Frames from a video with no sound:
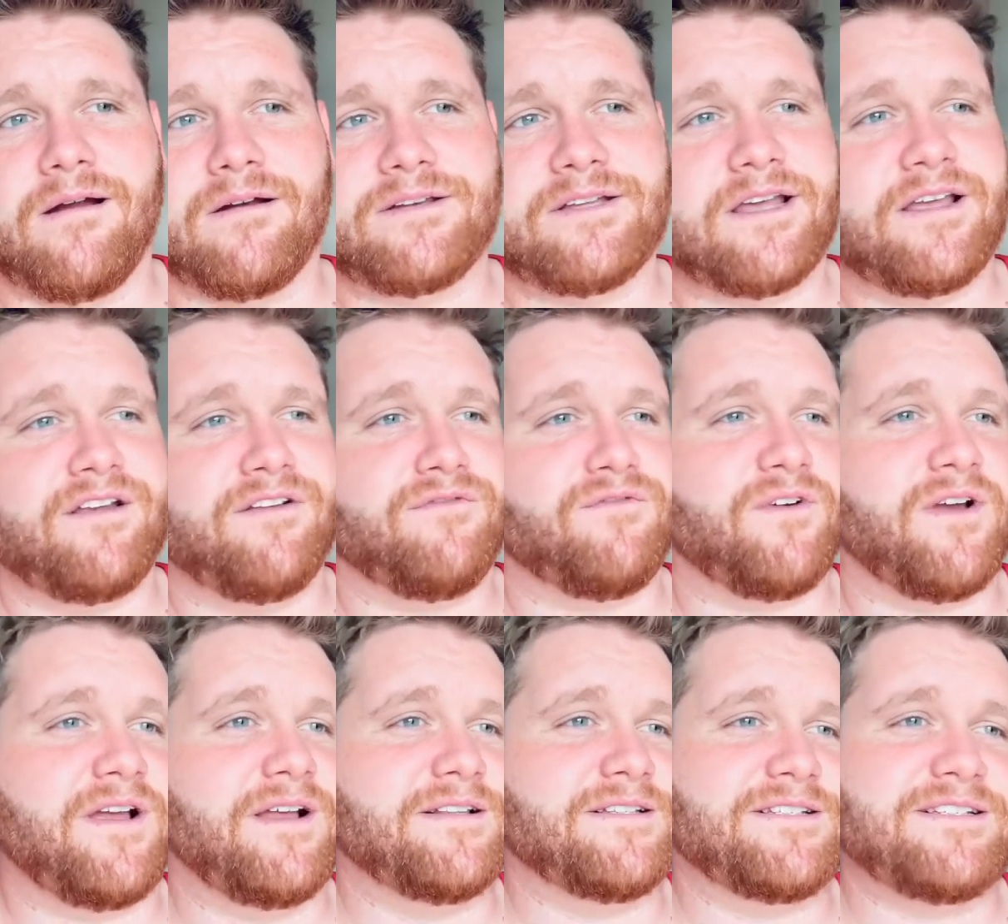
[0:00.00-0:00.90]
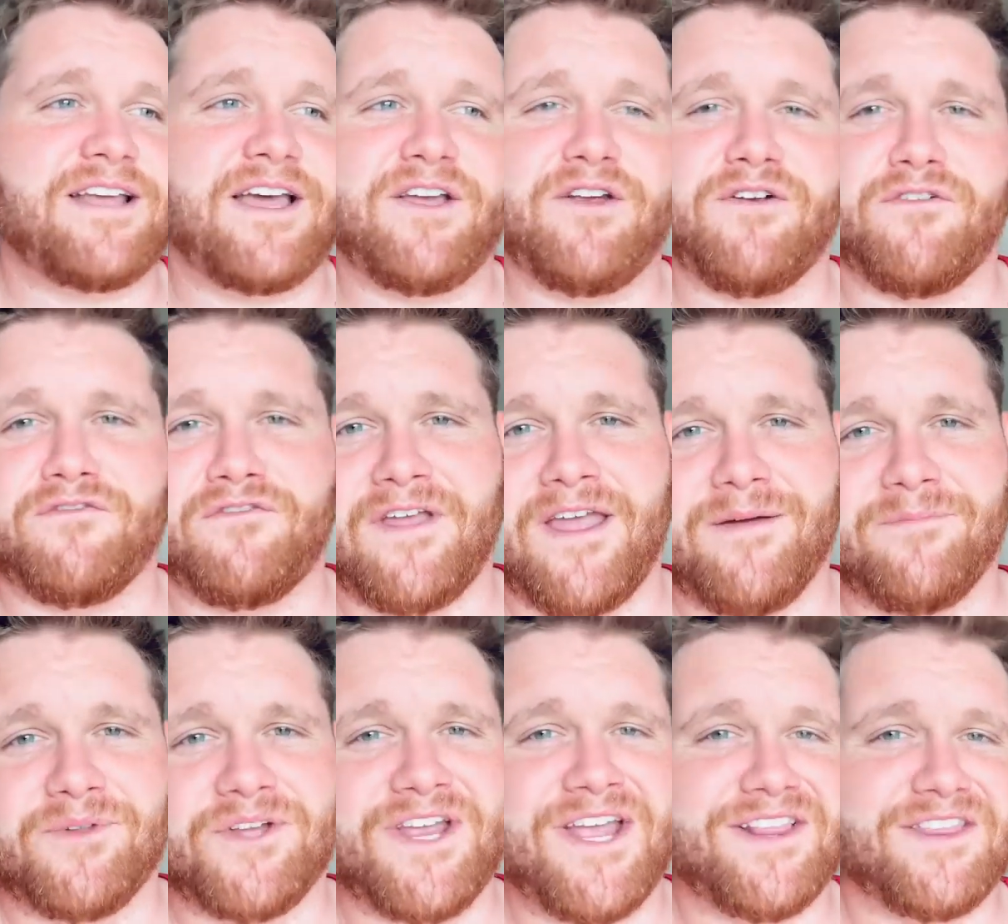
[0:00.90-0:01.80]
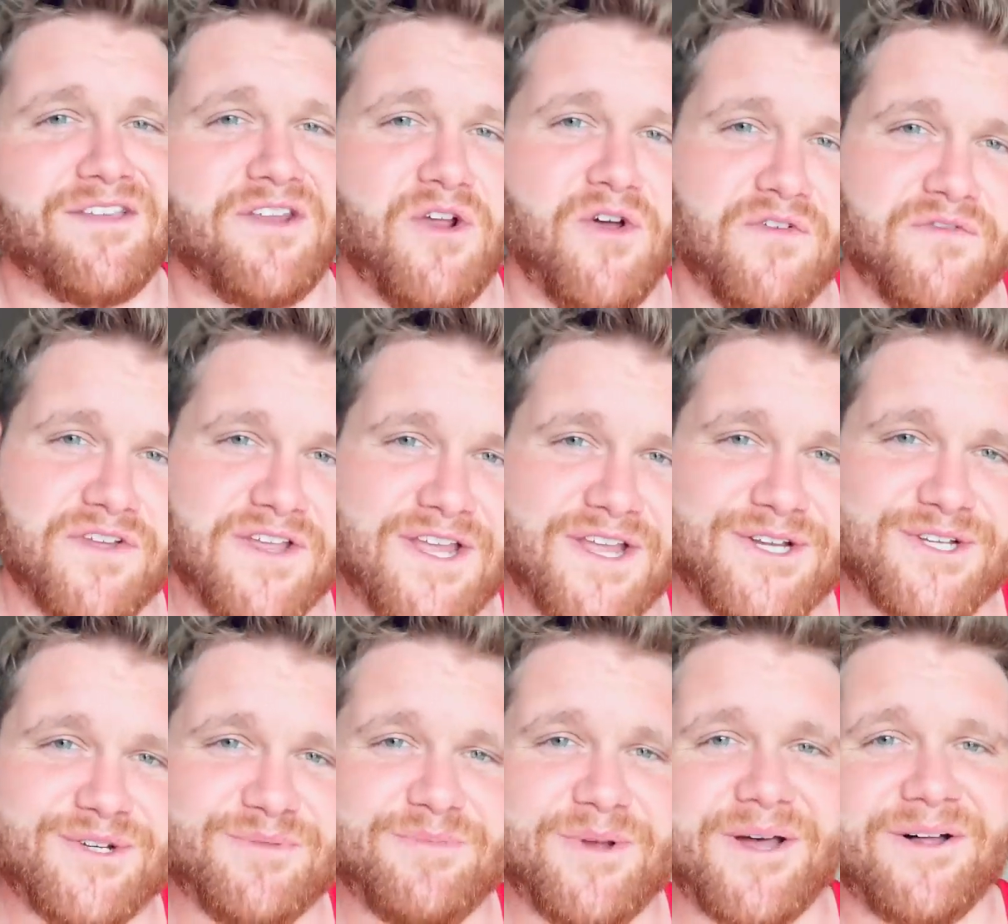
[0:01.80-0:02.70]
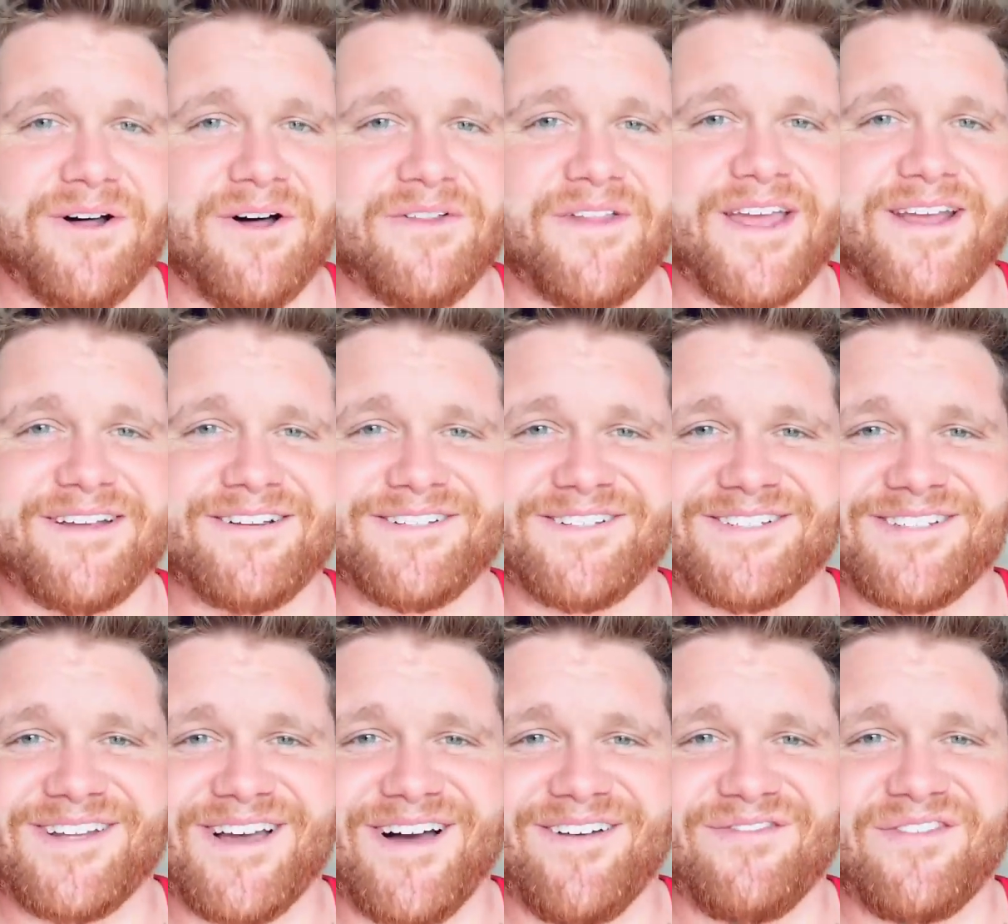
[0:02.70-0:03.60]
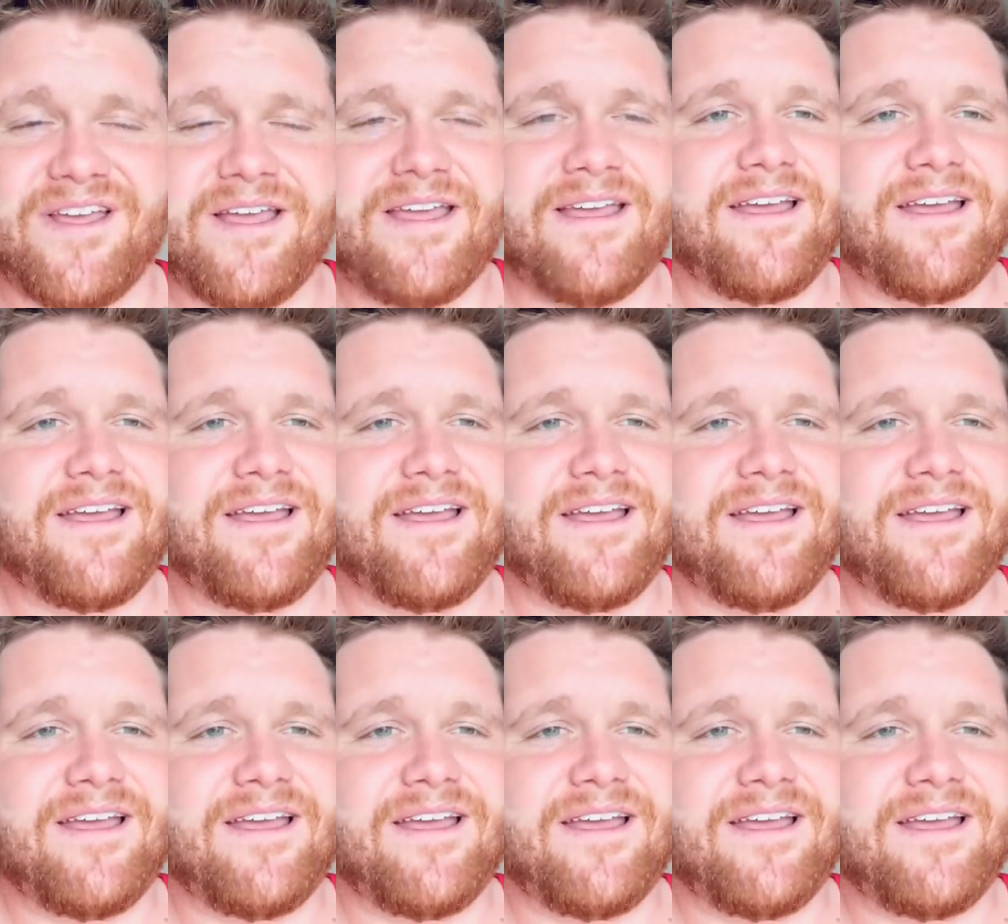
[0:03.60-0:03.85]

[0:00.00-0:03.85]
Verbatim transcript: tell your friends, tell your family, hit the notification bell, all that good stuff.